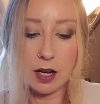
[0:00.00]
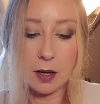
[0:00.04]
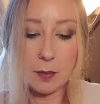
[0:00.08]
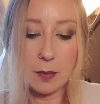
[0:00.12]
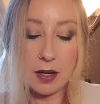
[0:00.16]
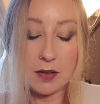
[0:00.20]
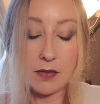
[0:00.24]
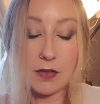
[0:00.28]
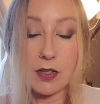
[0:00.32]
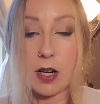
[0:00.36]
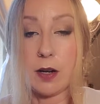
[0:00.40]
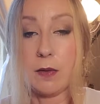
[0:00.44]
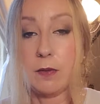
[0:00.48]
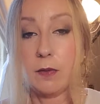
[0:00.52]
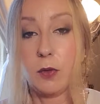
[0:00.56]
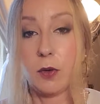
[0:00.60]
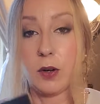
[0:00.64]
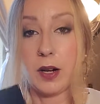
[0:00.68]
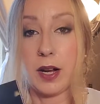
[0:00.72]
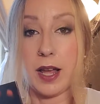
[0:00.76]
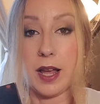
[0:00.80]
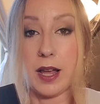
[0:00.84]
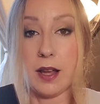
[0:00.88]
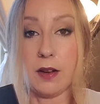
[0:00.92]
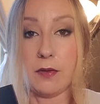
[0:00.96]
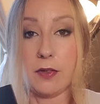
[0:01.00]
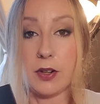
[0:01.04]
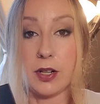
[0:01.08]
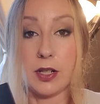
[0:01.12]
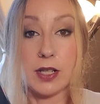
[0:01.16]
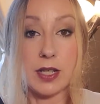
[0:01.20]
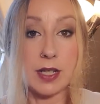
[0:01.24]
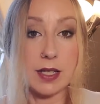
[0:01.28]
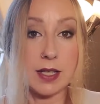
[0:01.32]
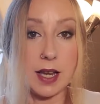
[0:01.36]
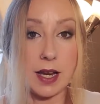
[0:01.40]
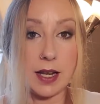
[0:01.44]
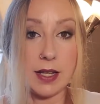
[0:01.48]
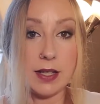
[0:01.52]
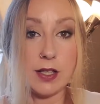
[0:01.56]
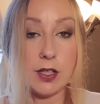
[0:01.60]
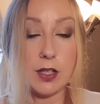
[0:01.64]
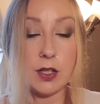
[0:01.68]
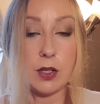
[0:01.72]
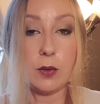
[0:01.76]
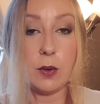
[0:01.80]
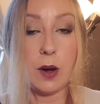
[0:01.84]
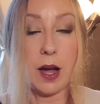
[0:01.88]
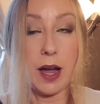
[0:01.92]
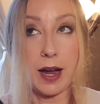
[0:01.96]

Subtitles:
If Tom Ford ever decides to